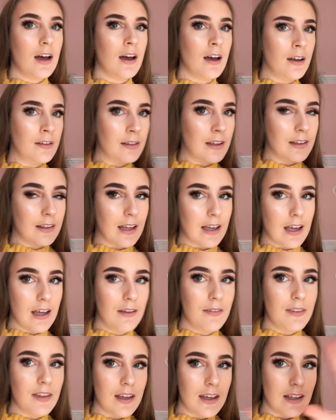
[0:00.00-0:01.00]
and then like
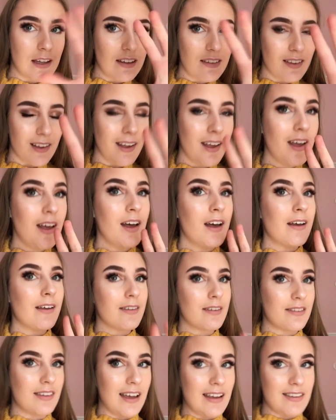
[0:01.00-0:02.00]
you need to
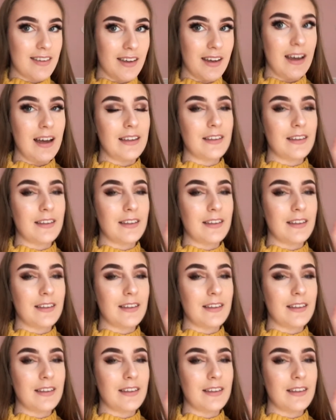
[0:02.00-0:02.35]
set it